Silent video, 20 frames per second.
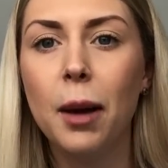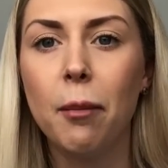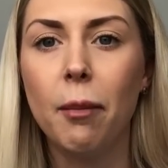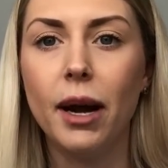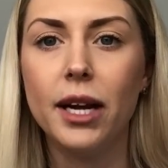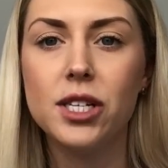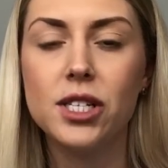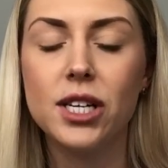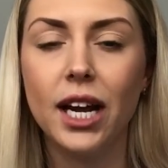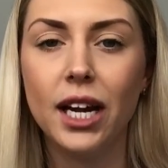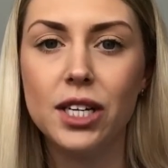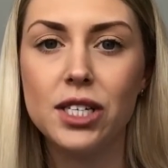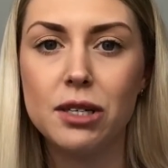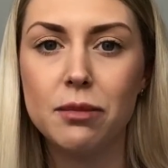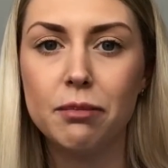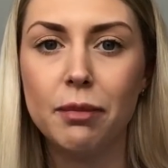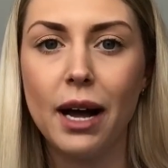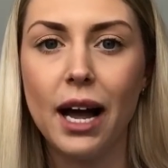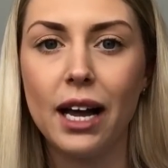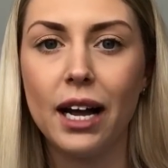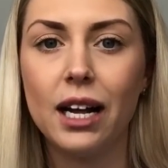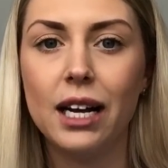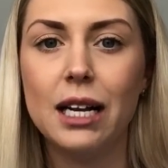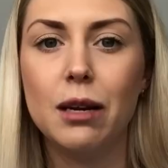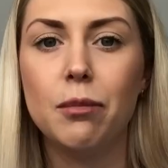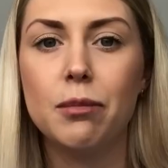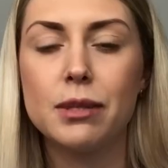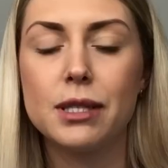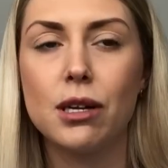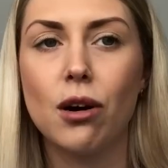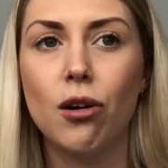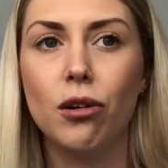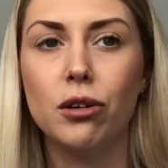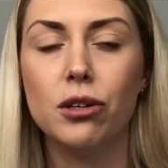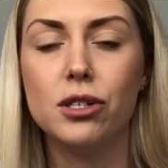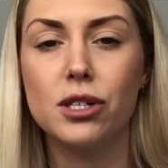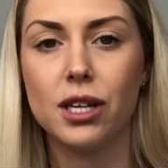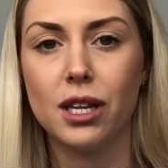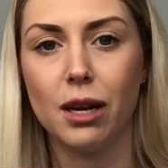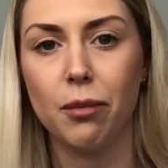my changing bag clips
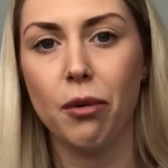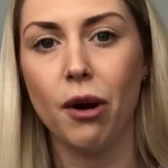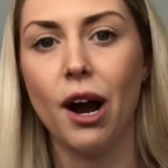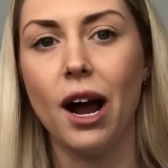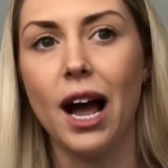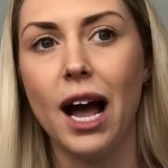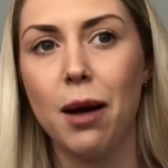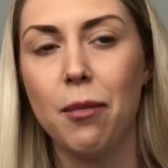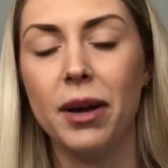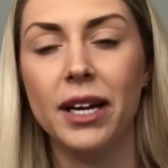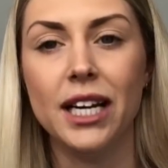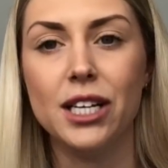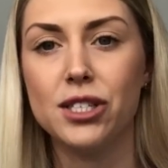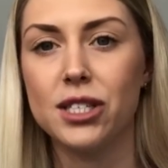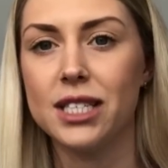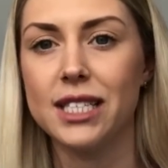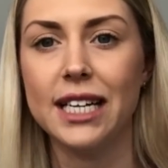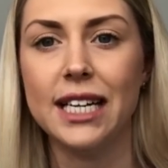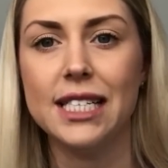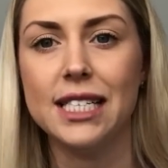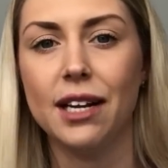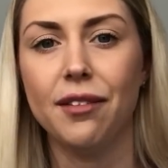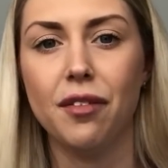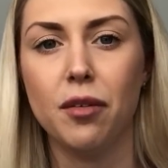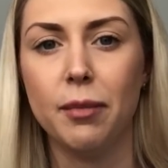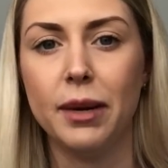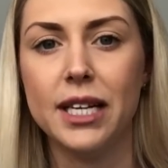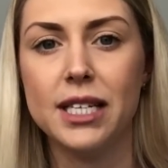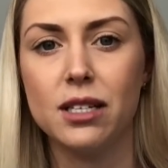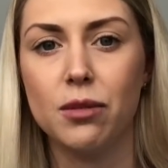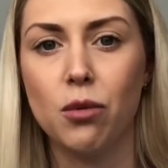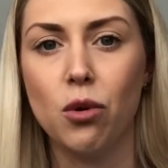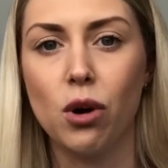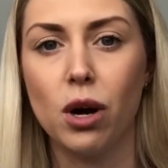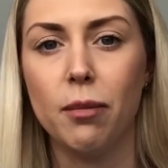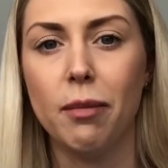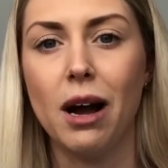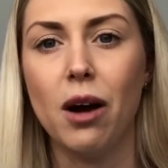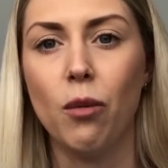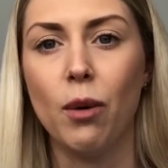onto the pram and it's just easier for me to
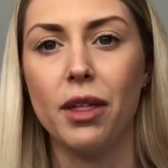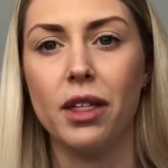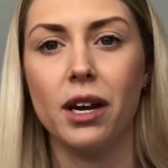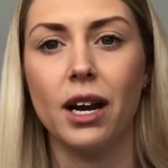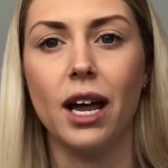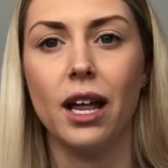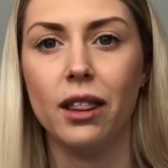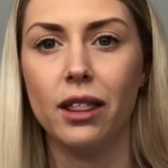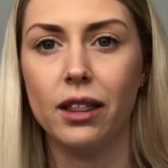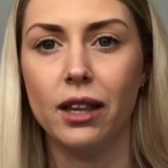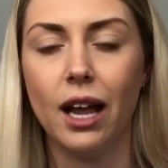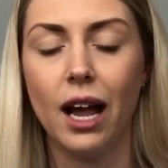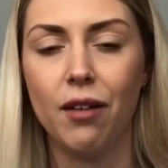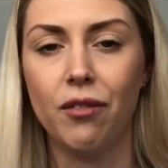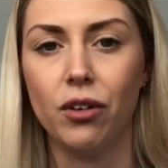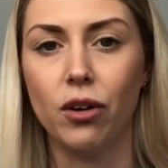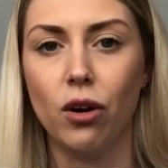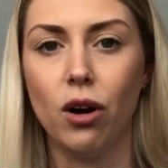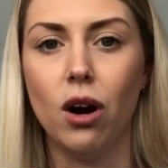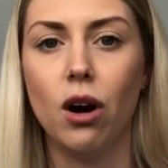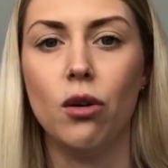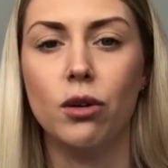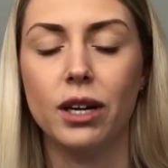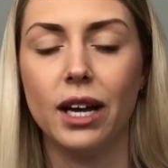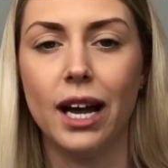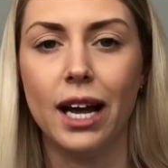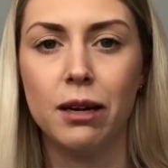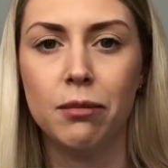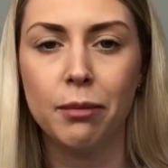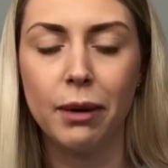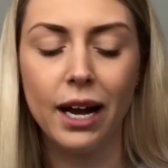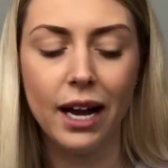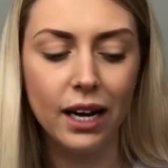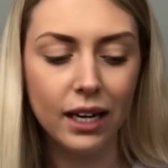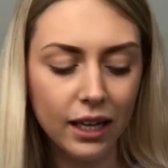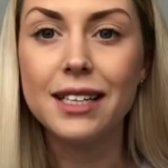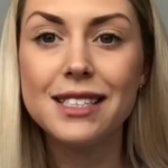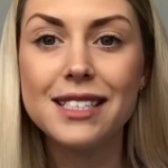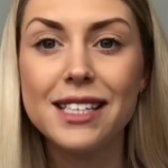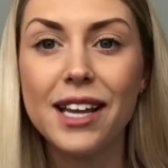walk about with, and I haven't got to hold a
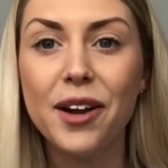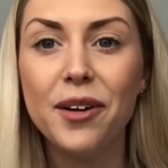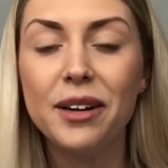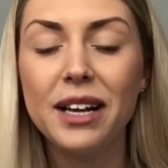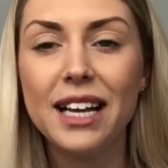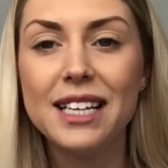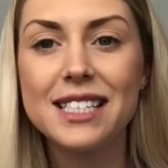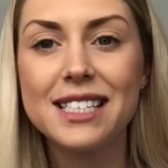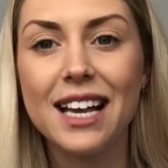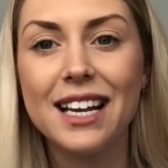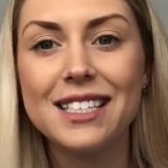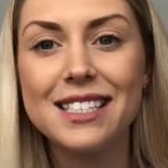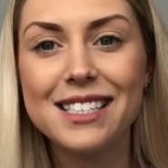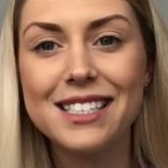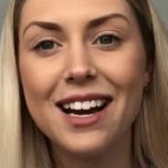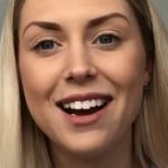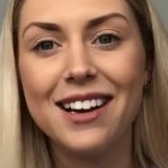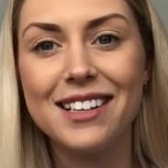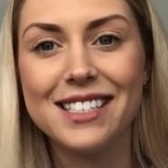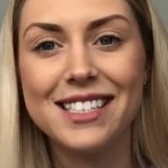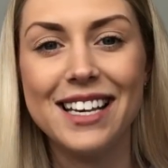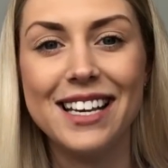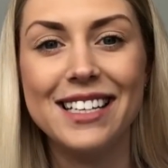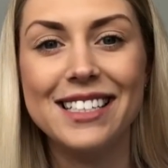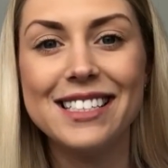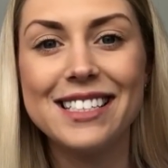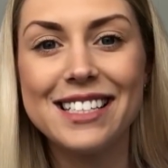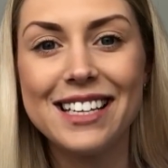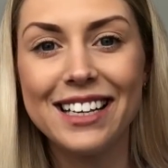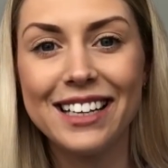handbag. So let's get started.